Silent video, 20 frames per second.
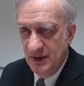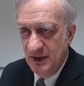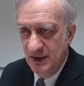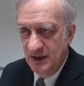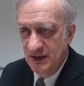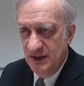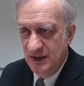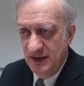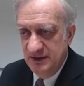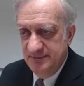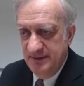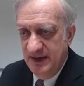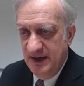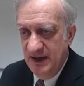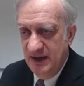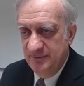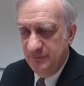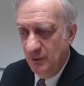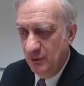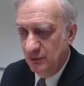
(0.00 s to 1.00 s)
And they
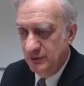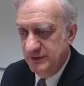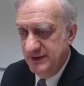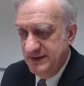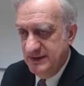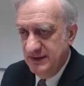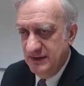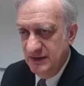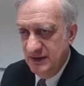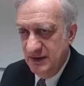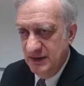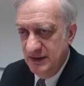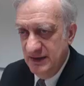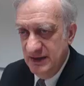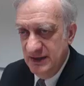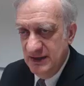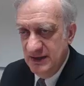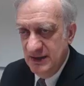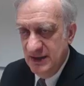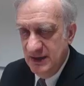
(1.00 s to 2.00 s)
have already
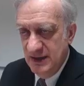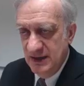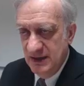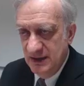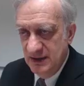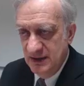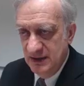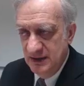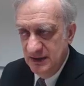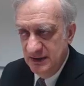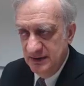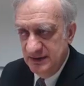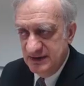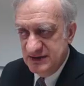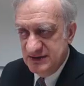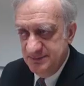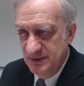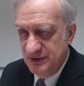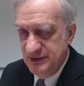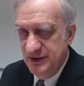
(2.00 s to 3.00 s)
a
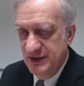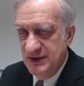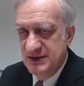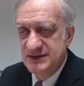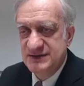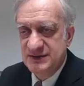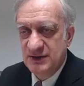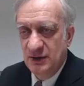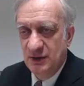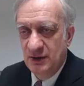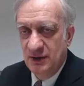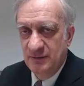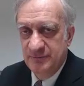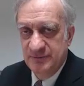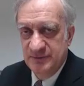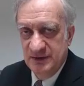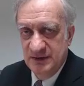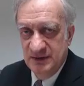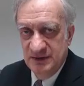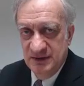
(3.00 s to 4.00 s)
experience
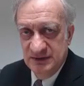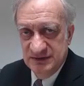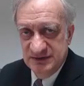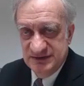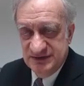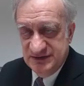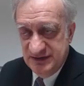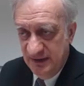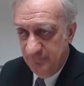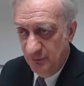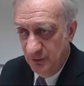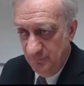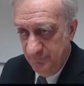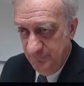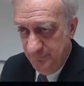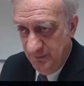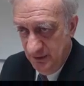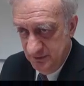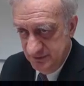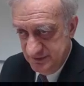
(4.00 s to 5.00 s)
of several
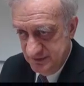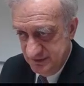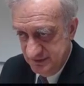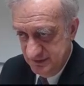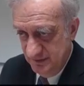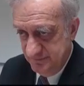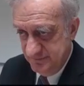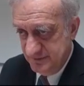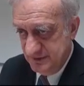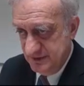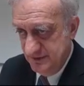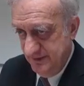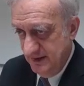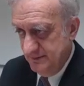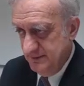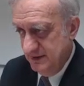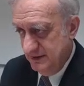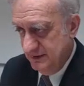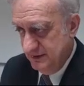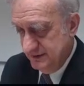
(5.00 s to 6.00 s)
thousands of square
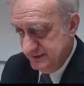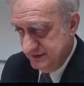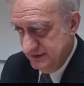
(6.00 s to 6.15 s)
meters